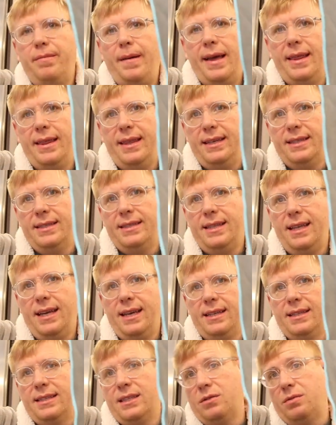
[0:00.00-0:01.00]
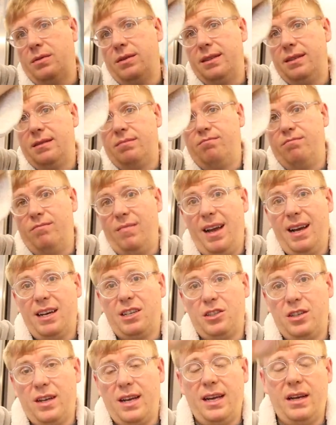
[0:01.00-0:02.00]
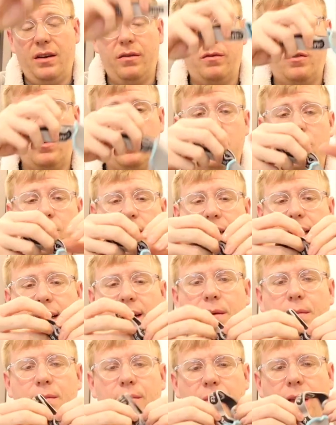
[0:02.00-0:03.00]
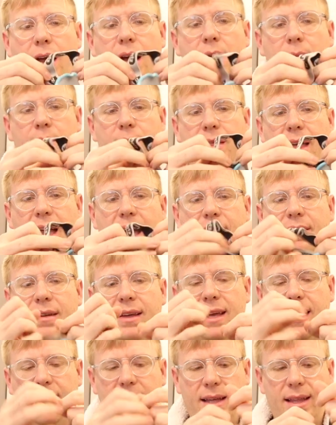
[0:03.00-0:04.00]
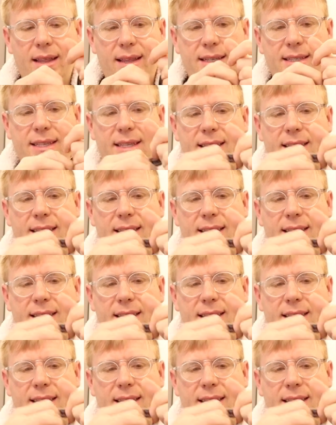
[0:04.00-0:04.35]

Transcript: by these things. This one's actually kind of gross right now. They have like these